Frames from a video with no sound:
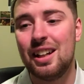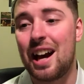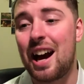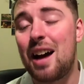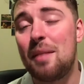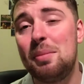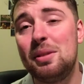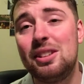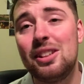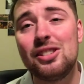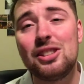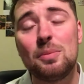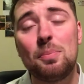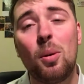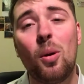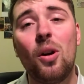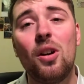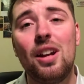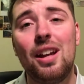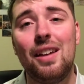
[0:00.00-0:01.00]
I'd be
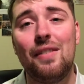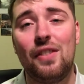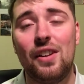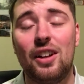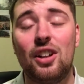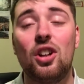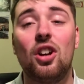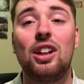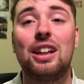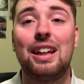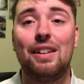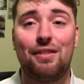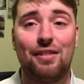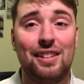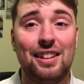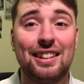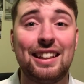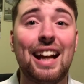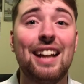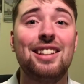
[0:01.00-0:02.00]
disappointed if it got
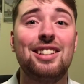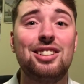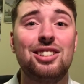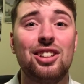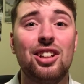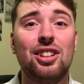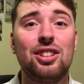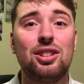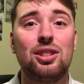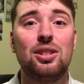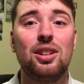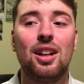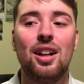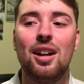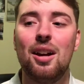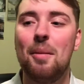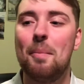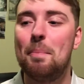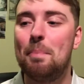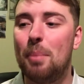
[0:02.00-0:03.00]
given against us,
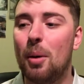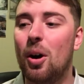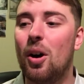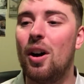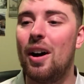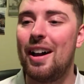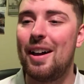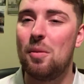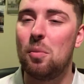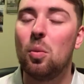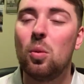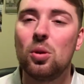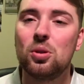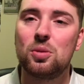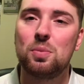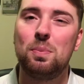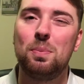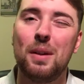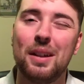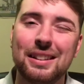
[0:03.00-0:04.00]
but it
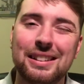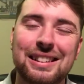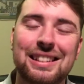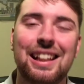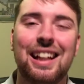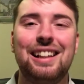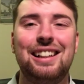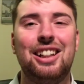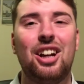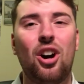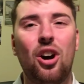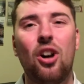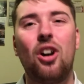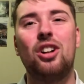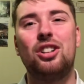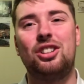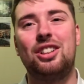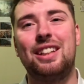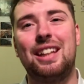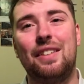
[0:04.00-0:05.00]
was slightly
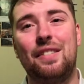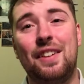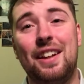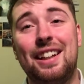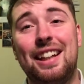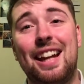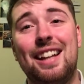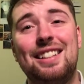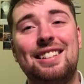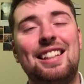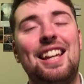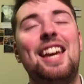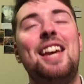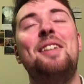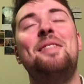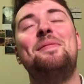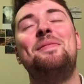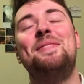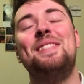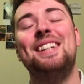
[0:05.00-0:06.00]
harsh to give it against
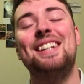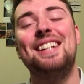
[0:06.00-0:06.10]
him.